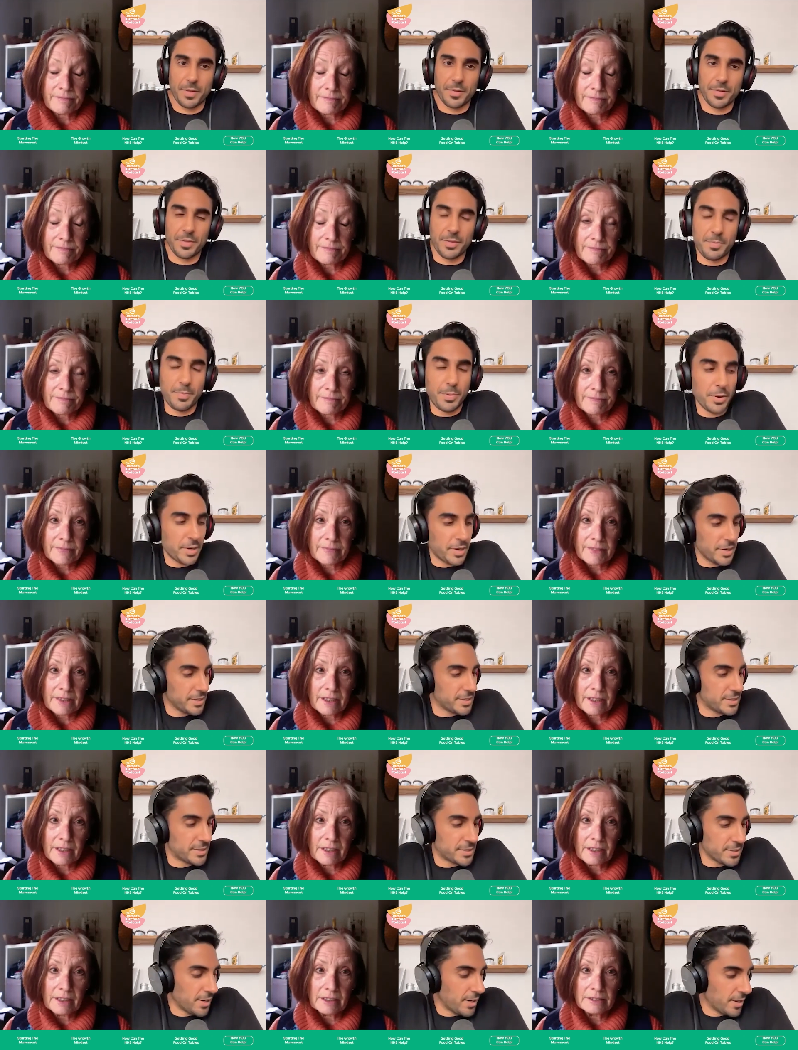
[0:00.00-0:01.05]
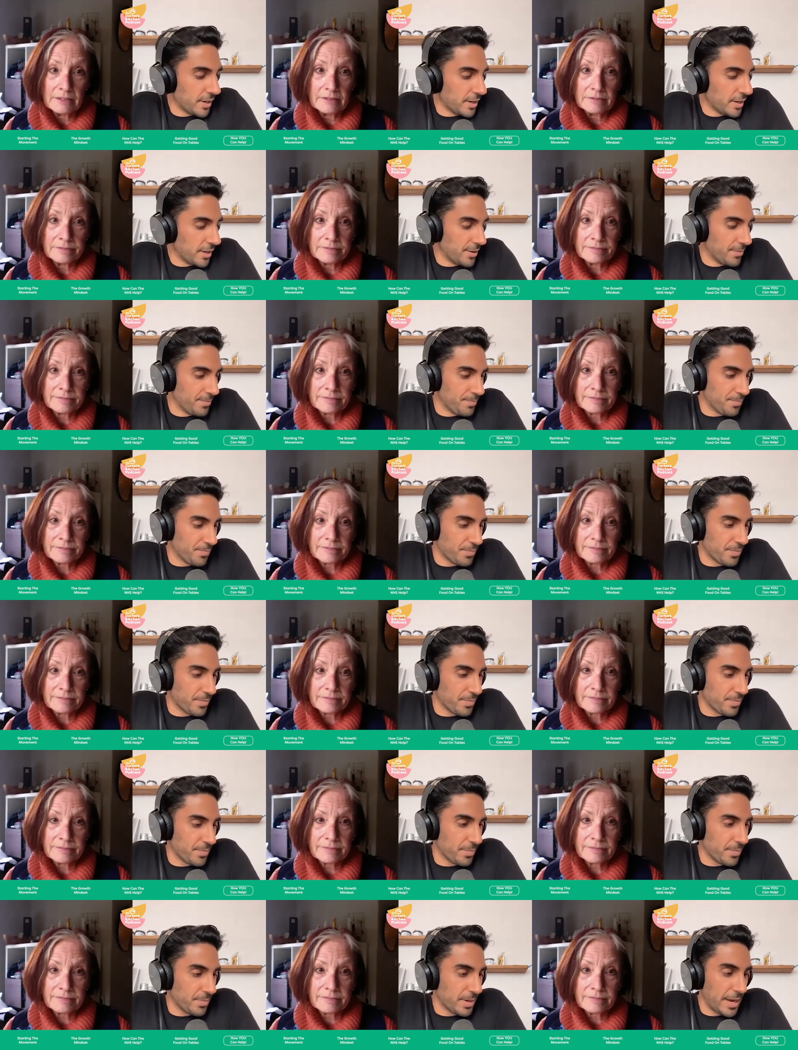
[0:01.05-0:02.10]
Speaker 1: the book is
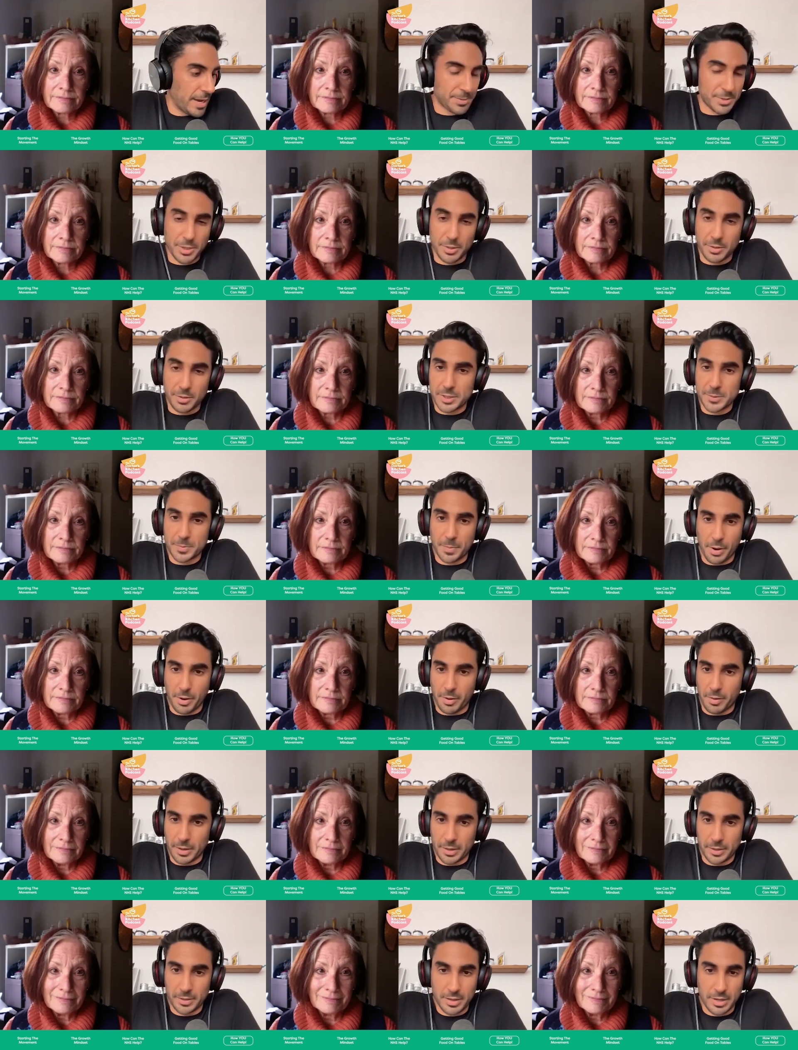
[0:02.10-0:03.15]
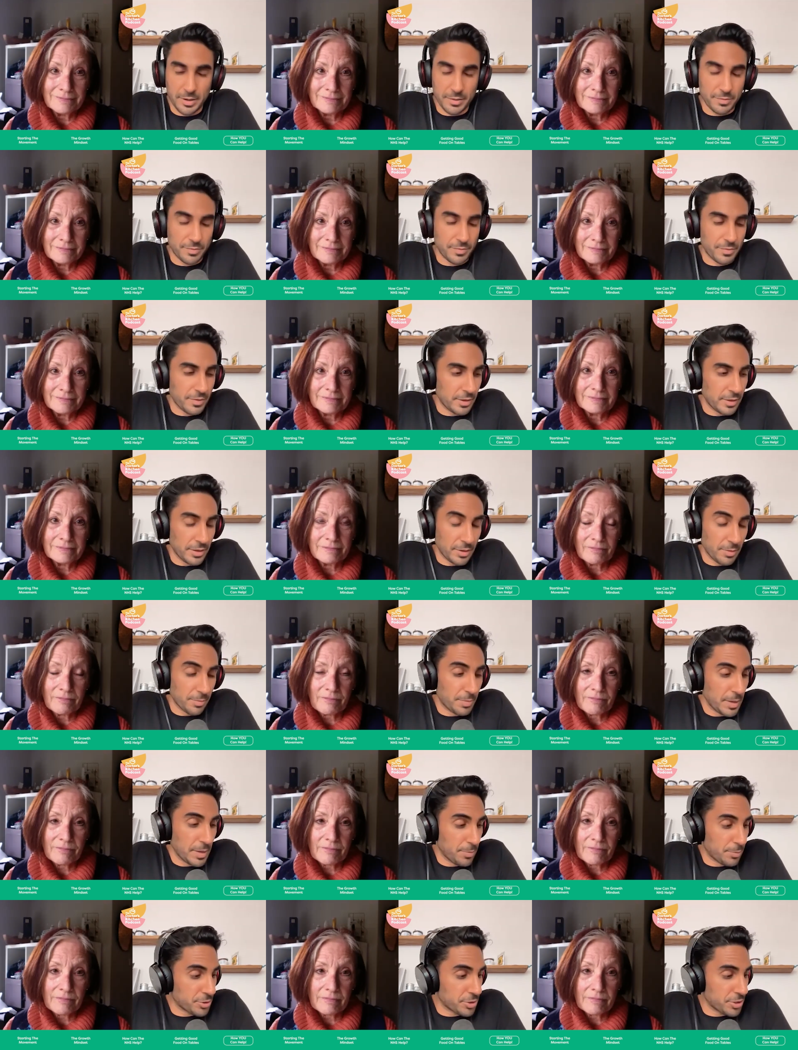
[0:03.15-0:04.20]
absolutely inspiring. If
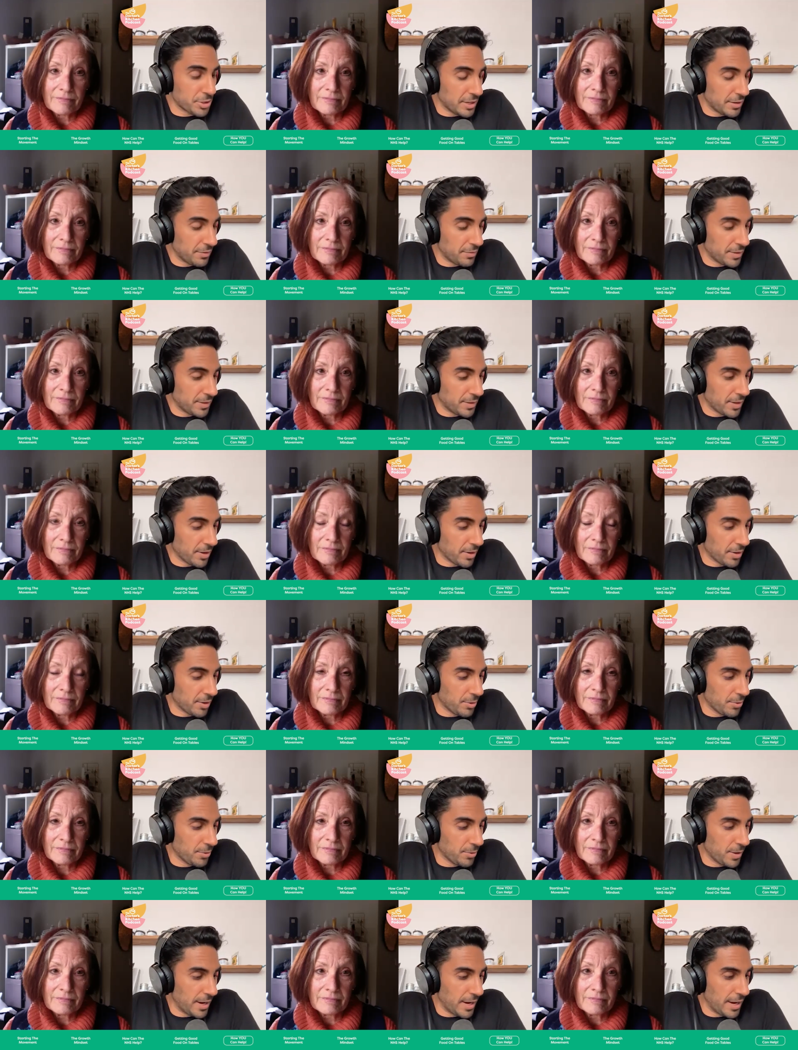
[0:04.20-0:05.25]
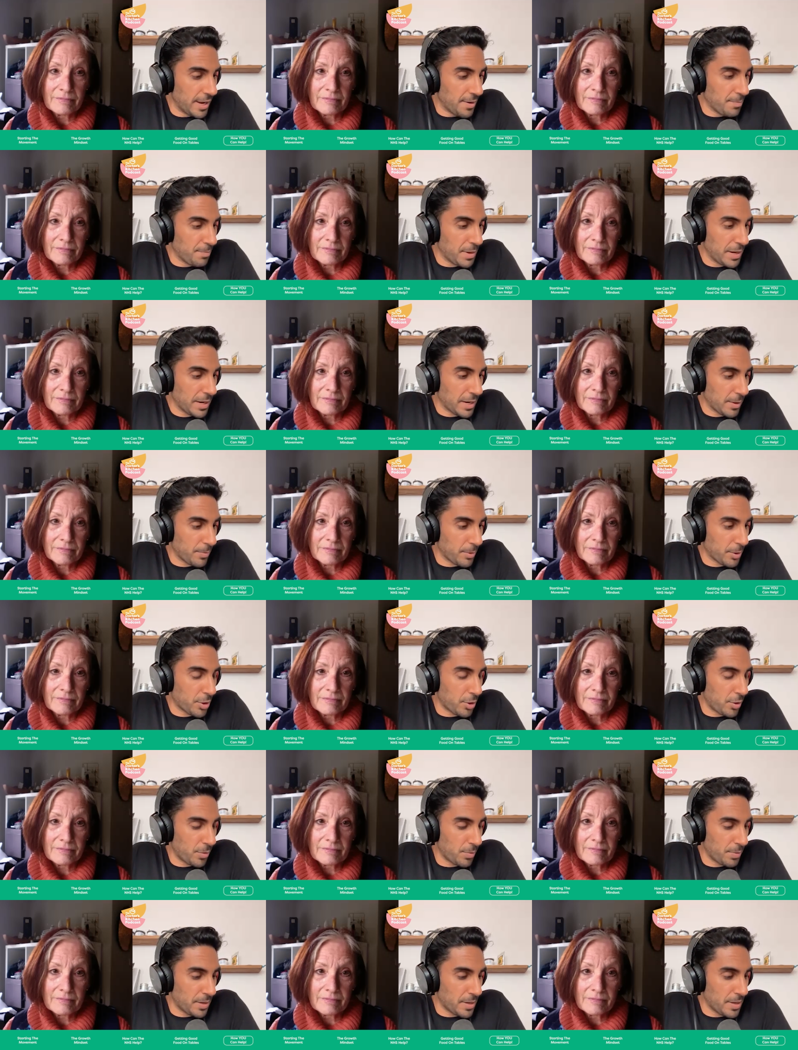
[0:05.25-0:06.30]
people should definitely go and pick up a
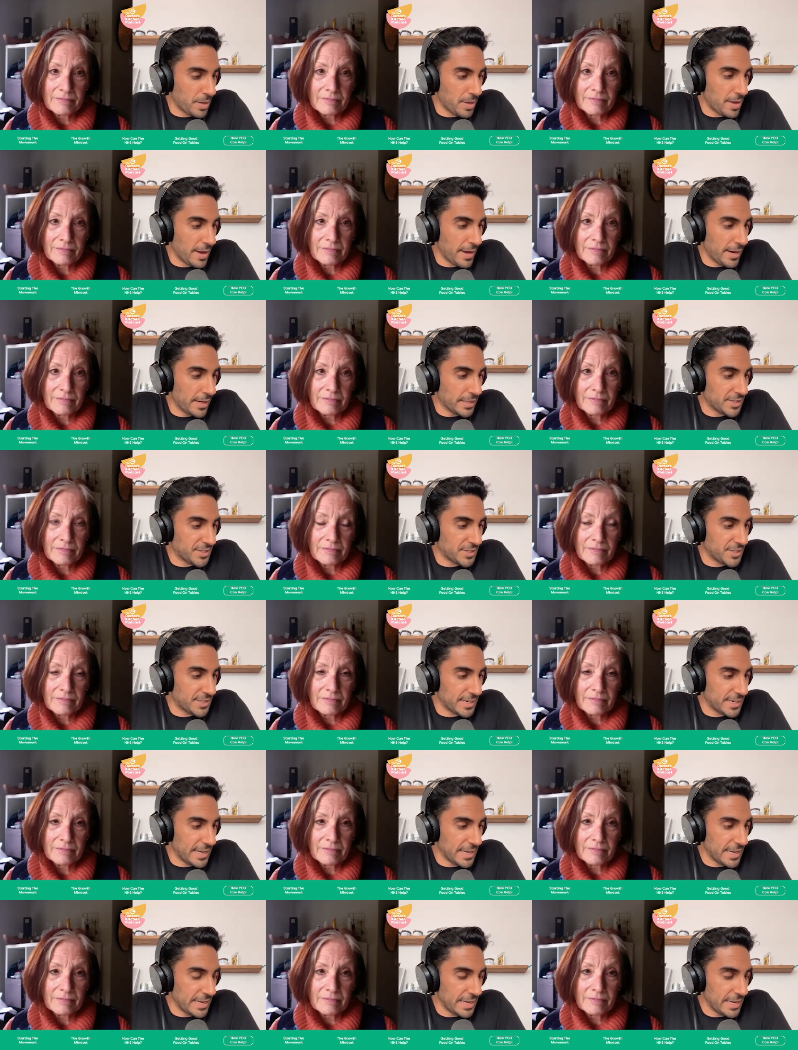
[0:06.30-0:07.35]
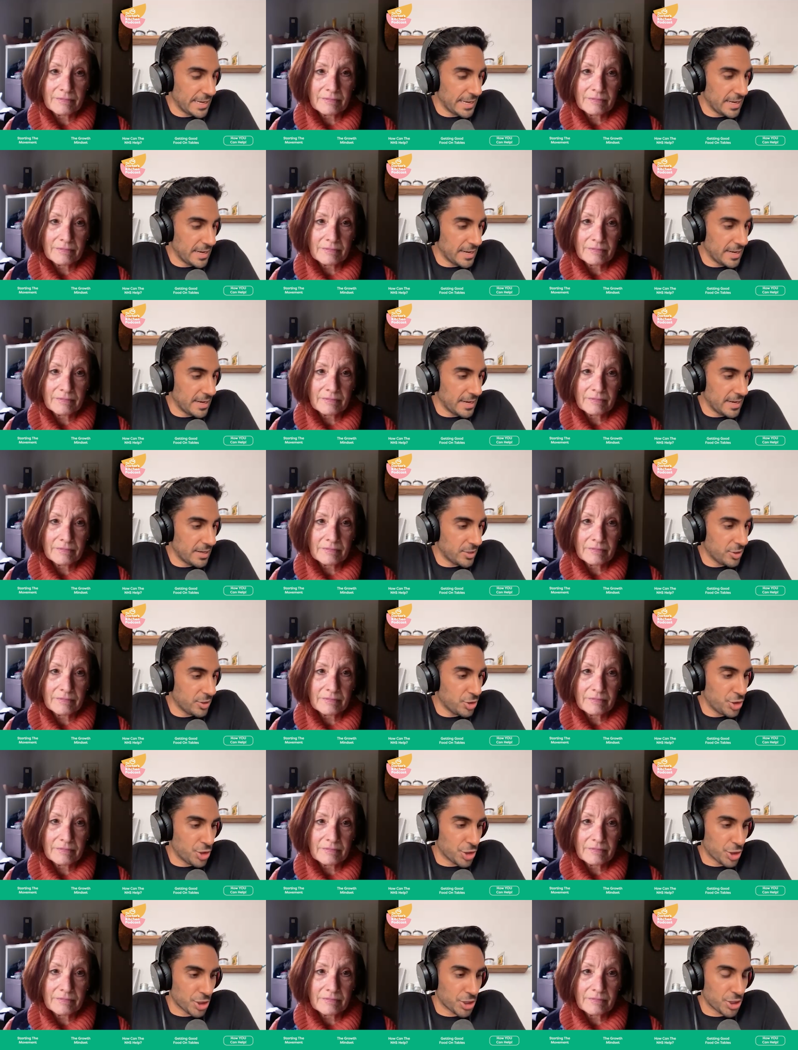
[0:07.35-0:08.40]
copy and see
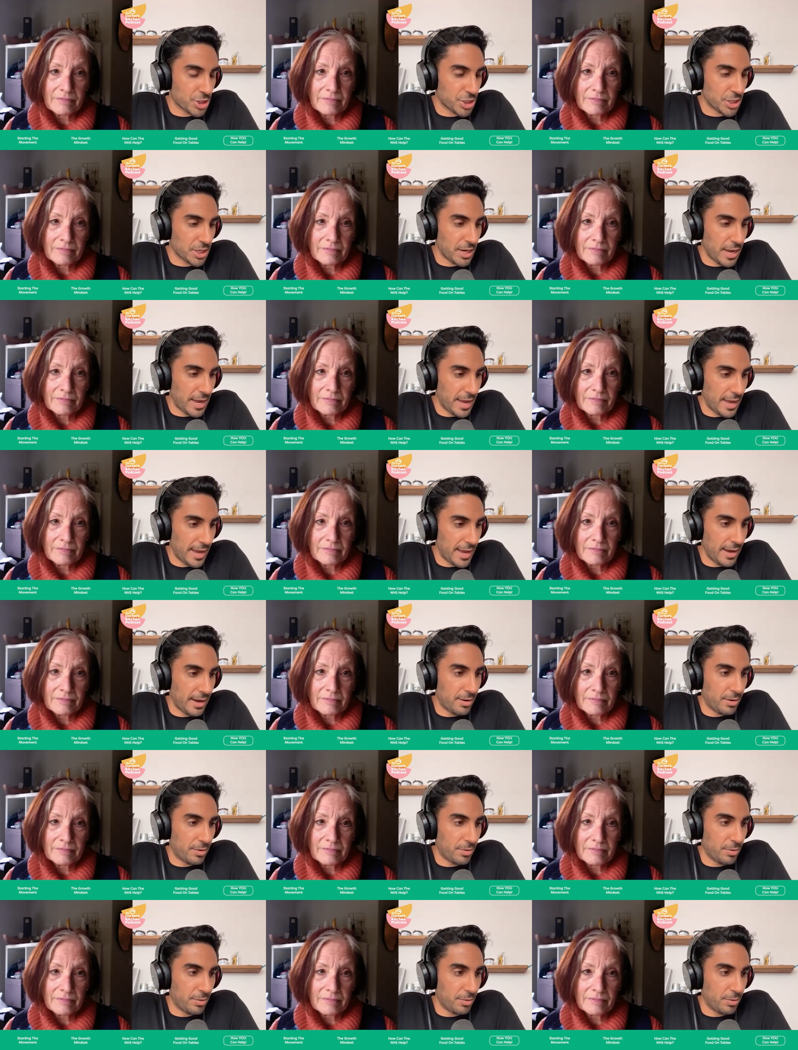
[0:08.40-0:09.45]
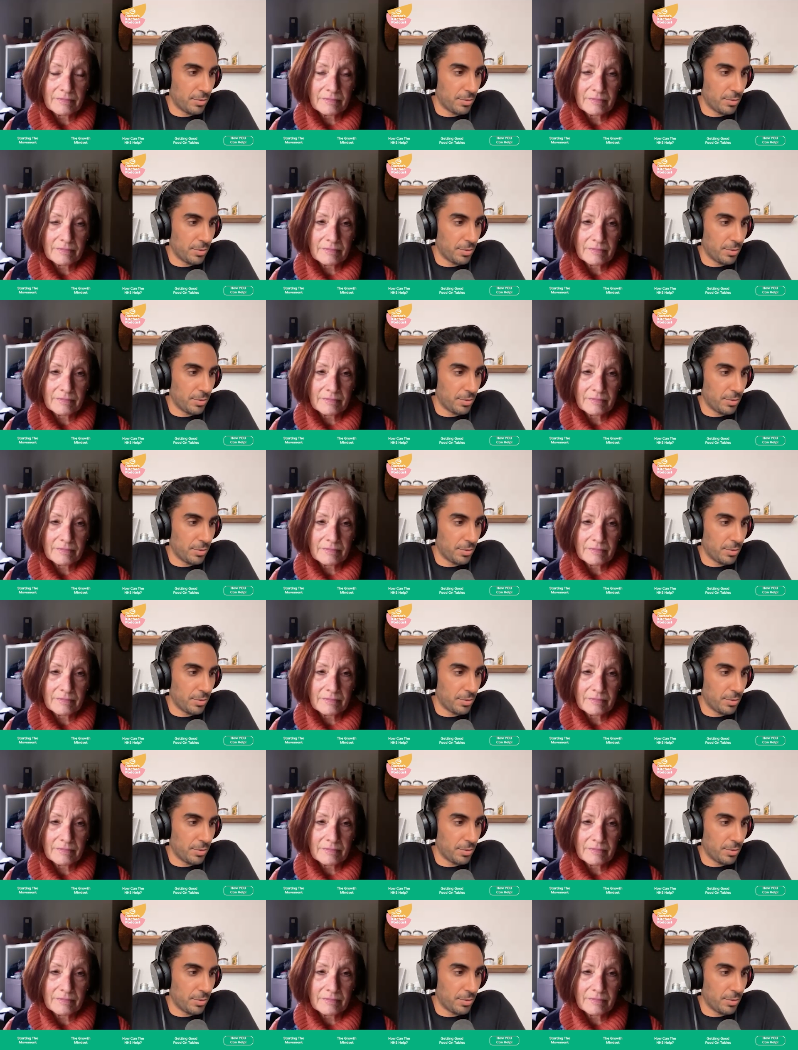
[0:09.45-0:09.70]
just how